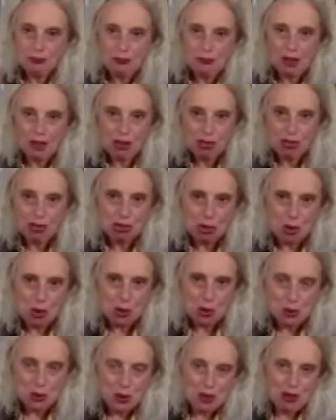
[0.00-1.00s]

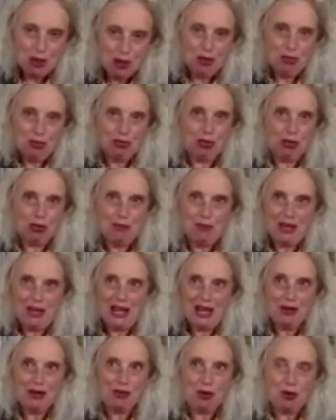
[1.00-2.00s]
So from
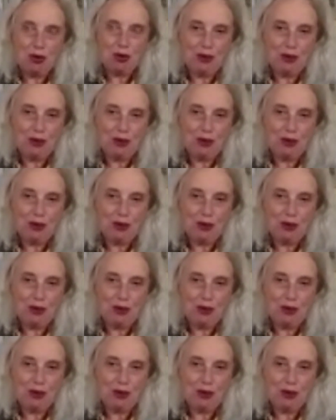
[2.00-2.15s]
there on,